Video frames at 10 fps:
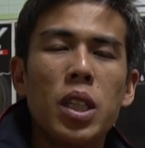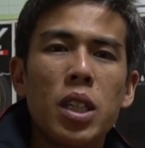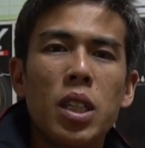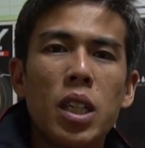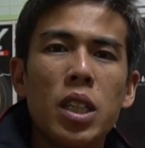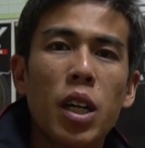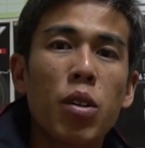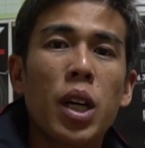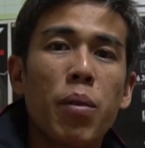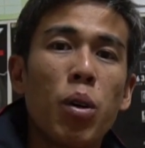the
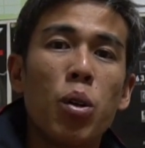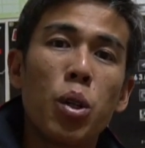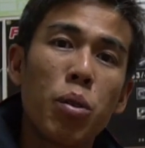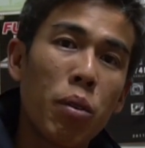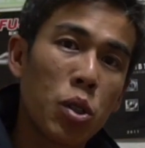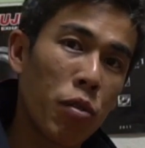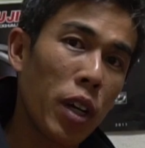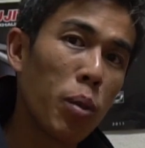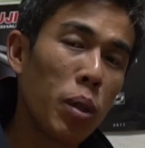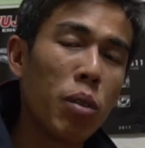Integra Type R, although that was
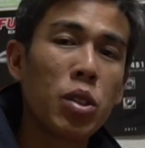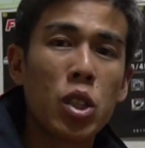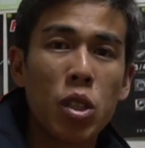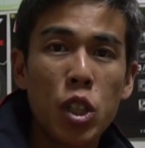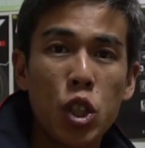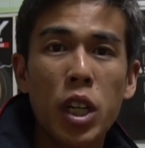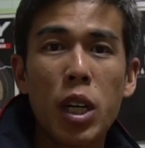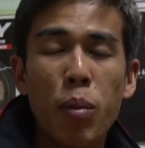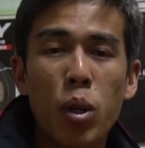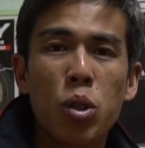available, there was still a
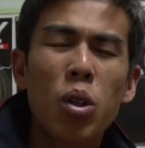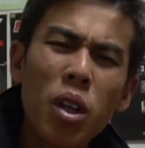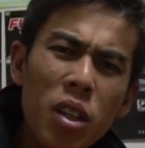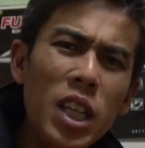JDM model. So all